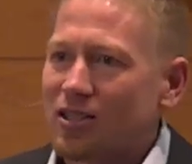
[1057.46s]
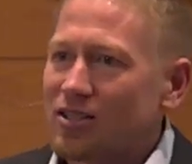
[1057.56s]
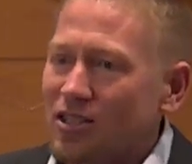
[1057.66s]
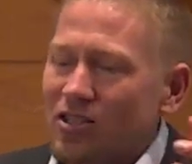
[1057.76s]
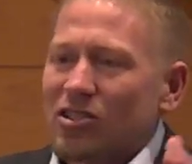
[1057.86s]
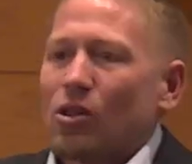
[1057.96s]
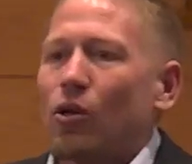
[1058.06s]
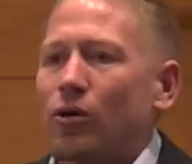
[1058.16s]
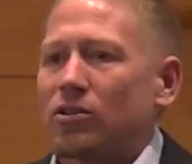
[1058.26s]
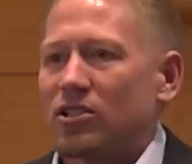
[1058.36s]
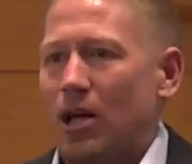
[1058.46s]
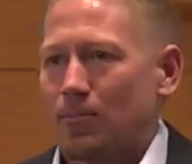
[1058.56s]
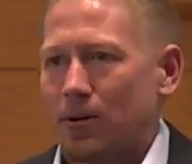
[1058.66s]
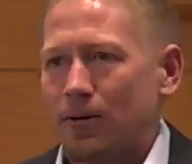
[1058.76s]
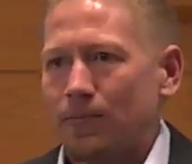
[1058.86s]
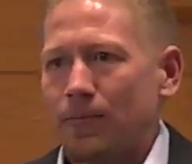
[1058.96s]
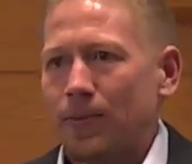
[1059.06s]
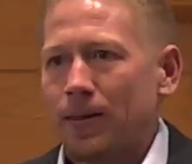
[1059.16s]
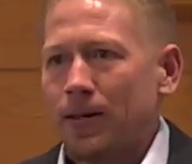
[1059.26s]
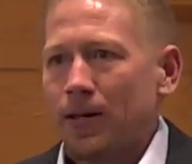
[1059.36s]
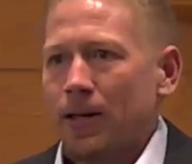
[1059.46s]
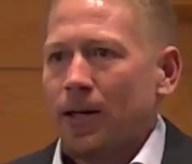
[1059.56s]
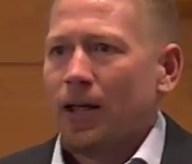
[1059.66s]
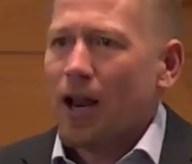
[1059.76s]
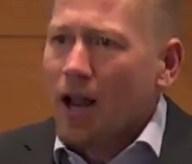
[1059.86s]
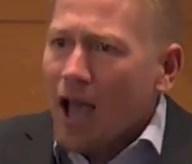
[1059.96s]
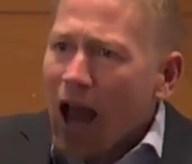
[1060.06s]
says this is the Lord's Supper. And on a,